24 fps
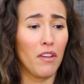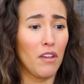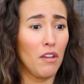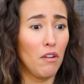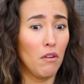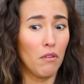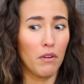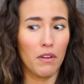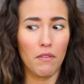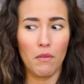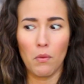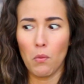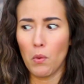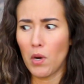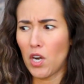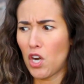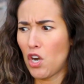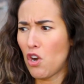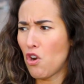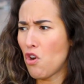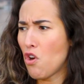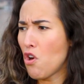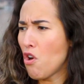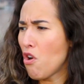You don't even want
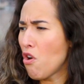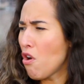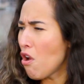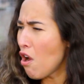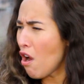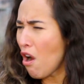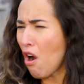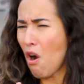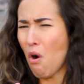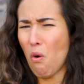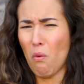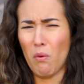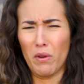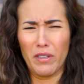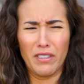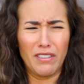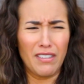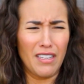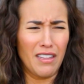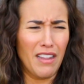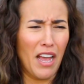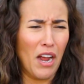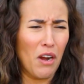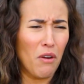to know
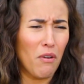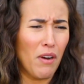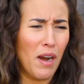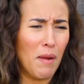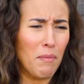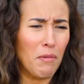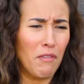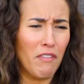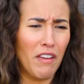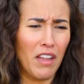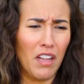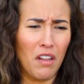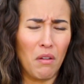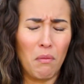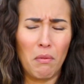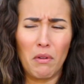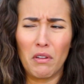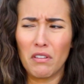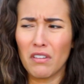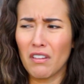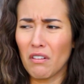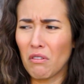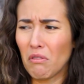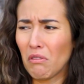what's in that crap
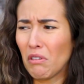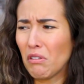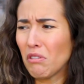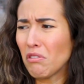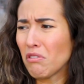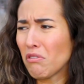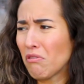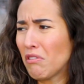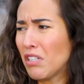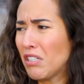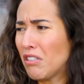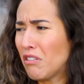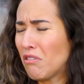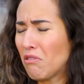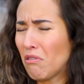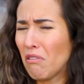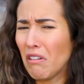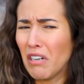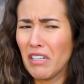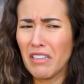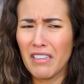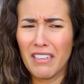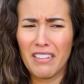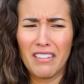available at the grocery
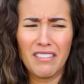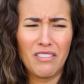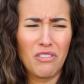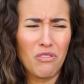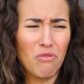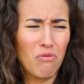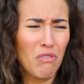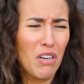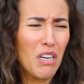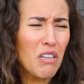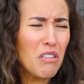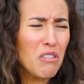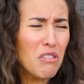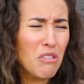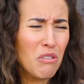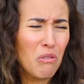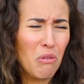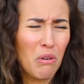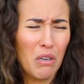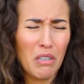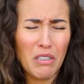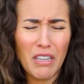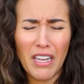store and the drugstore.